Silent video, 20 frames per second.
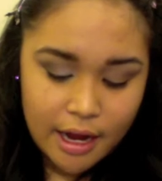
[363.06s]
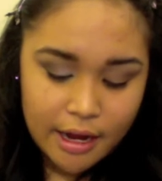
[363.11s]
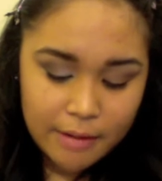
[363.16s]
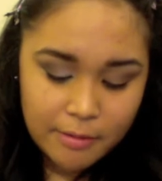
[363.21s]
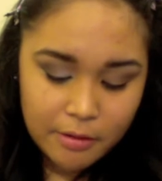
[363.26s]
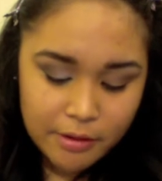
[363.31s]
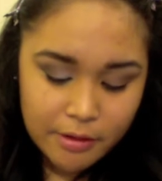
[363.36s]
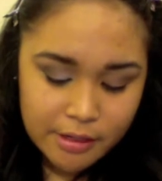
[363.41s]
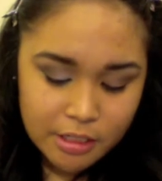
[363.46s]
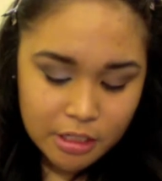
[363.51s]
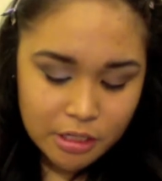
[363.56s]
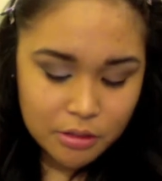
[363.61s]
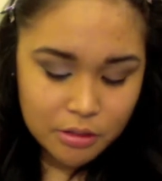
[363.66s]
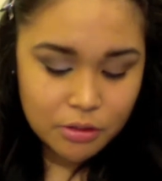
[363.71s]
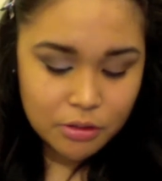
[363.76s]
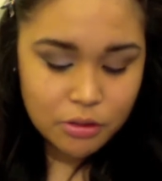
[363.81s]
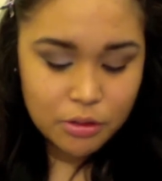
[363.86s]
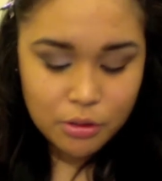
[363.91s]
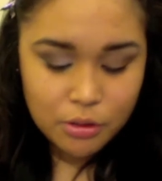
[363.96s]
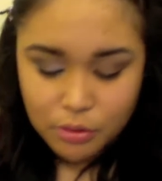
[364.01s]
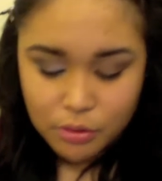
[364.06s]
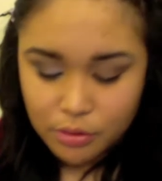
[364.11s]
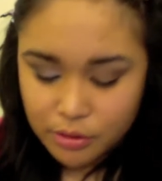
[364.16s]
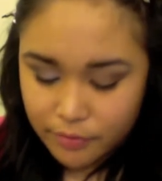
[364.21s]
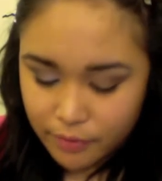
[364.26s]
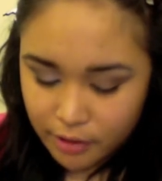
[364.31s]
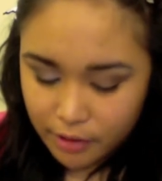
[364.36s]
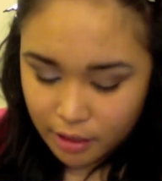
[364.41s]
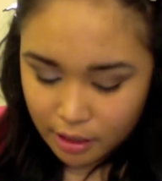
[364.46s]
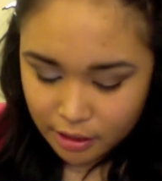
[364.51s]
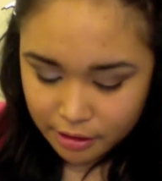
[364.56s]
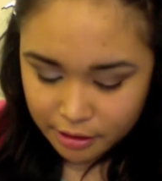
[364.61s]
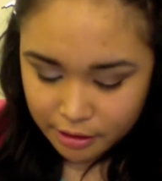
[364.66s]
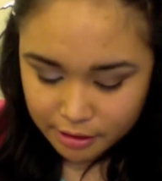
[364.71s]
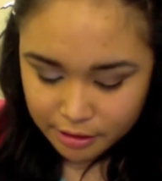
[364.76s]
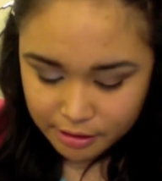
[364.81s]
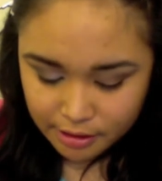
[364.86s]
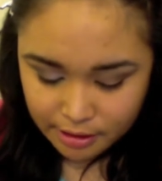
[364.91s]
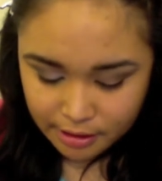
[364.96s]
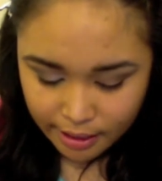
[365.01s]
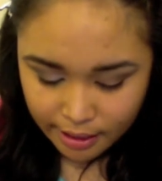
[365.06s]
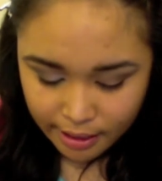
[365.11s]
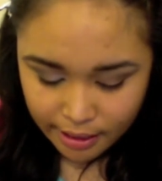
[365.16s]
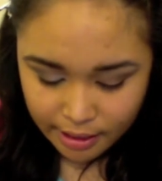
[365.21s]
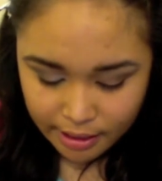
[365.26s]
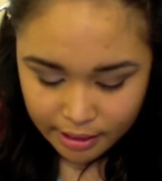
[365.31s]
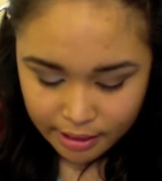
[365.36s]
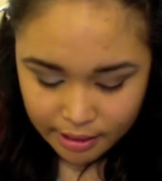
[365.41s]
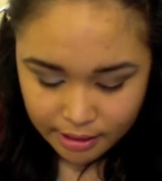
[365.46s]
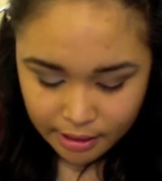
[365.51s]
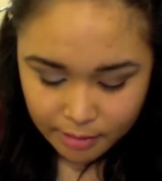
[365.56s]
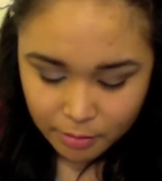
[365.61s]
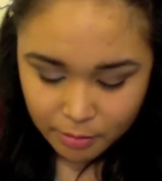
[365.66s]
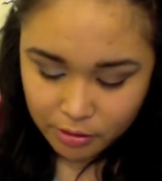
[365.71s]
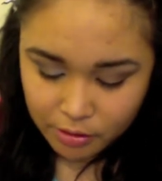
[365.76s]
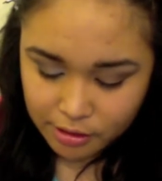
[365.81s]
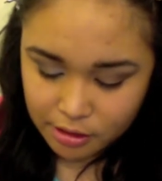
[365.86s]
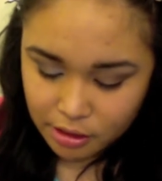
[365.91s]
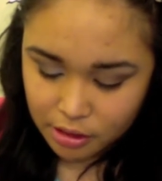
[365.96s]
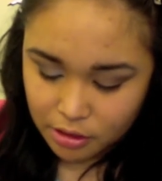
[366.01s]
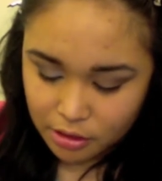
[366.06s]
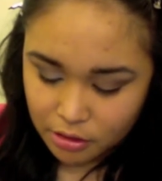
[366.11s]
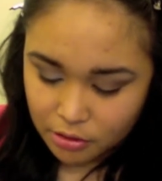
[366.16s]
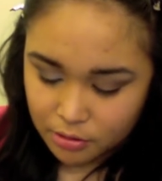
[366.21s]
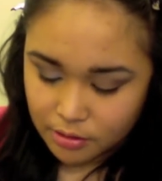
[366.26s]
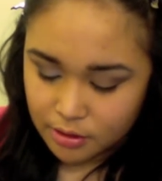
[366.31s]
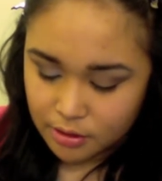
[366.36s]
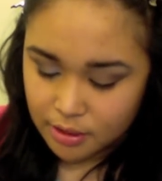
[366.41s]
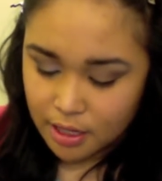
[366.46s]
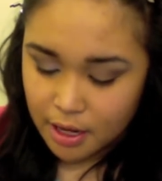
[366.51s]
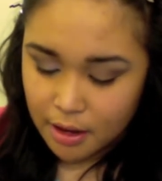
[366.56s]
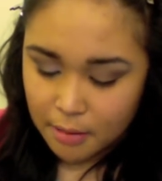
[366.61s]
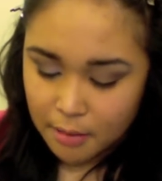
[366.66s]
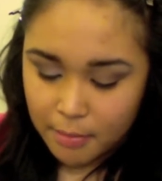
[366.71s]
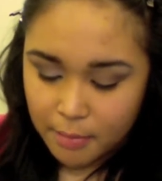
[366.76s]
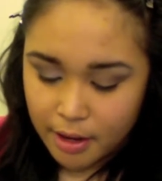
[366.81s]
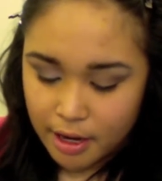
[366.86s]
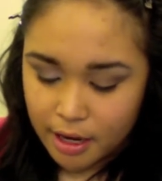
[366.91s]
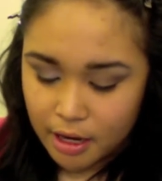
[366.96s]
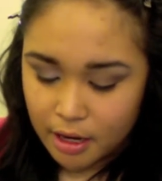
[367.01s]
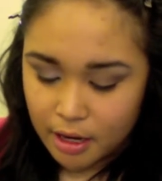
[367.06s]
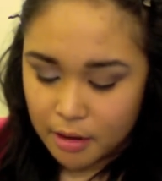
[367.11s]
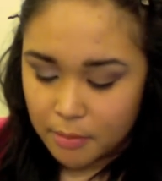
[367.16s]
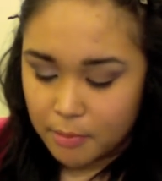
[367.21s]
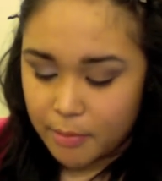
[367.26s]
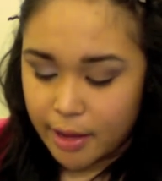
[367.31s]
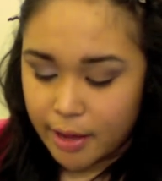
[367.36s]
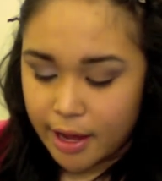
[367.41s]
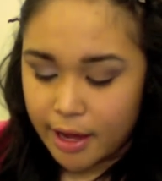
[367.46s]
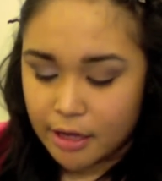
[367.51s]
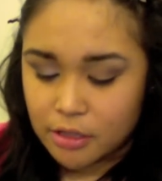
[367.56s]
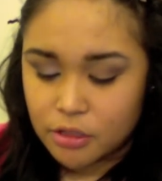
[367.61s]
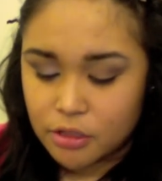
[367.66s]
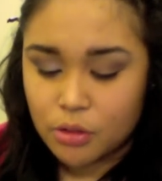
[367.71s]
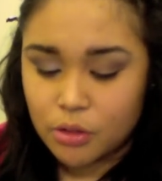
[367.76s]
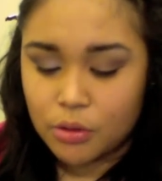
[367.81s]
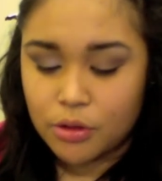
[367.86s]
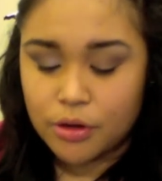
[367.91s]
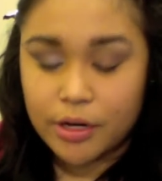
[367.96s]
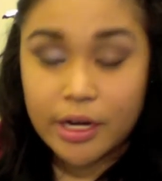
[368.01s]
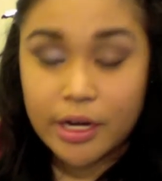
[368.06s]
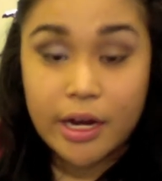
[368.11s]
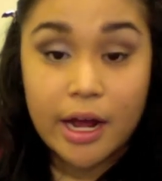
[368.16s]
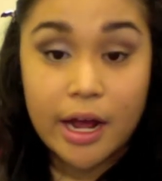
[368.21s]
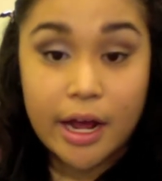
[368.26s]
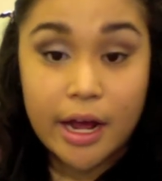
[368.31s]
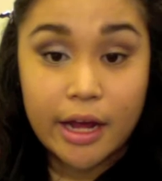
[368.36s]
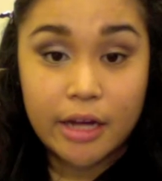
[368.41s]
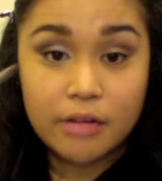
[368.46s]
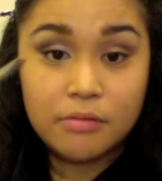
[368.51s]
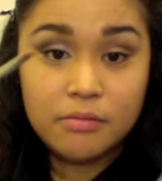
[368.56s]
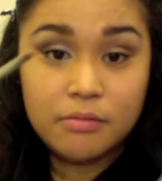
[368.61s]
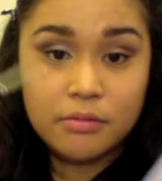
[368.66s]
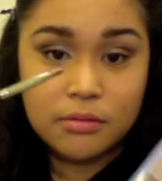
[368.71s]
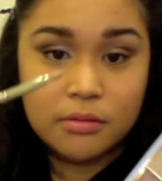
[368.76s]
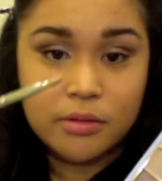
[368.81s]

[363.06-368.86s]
going to use two different colors, and I'm going to use my MAC 239.